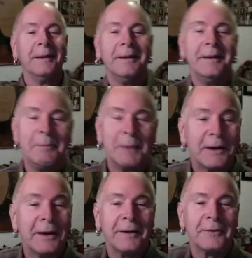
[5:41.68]

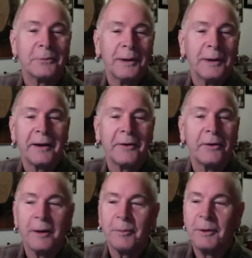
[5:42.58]
because when I grew
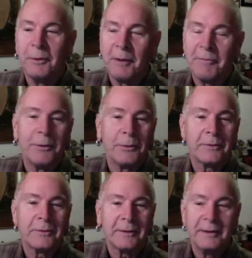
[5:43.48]
up, my
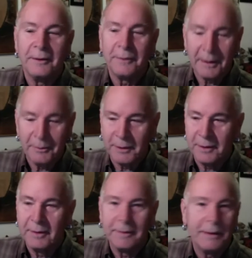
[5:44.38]
folks, they would
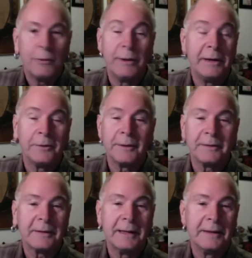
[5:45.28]
read to us
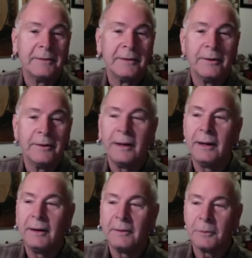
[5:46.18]
kids,
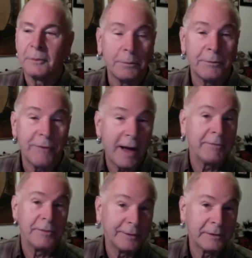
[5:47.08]
and so with the five
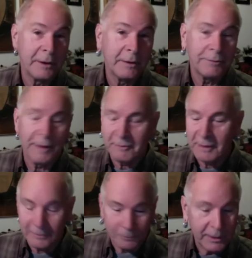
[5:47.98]
of us, all five
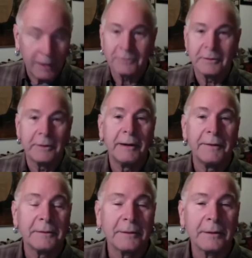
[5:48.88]
kids, we'd all sit around
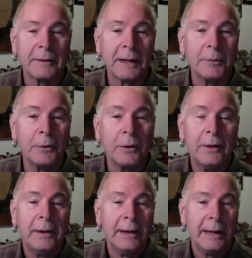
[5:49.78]
this little table,
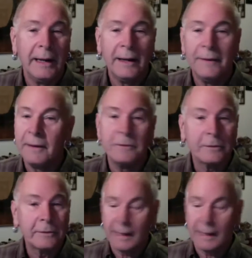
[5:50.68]
and they
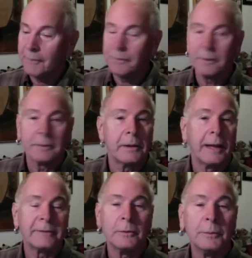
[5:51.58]
just take out the
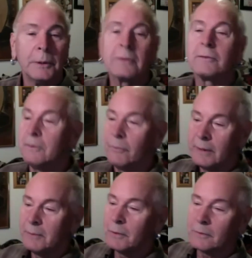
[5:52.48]
classical books and
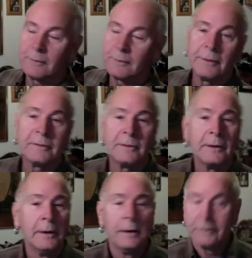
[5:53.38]
read books to us. And
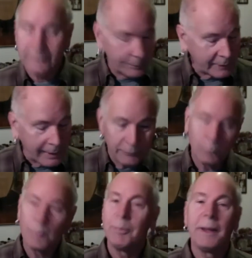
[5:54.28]
sometimes
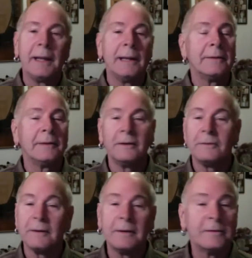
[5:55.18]
we'd be paying
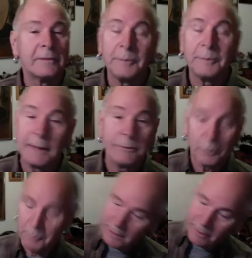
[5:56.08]
attention, and sometimes
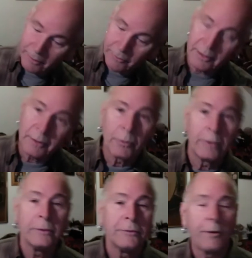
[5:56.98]
we'd be in our own little
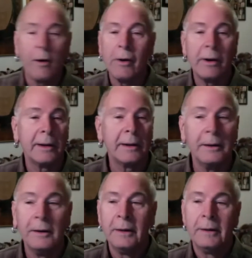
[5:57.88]
world drawing.
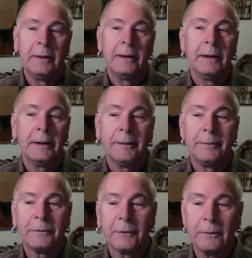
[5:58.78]

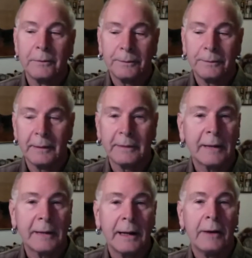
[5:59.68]
And so that's
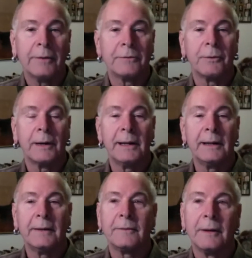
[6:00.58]
kind of how I was
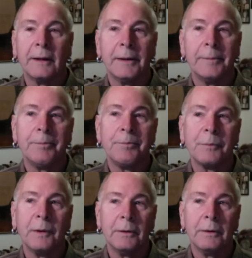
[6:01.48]
raised,
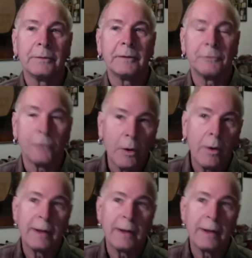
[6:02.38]
so drawing,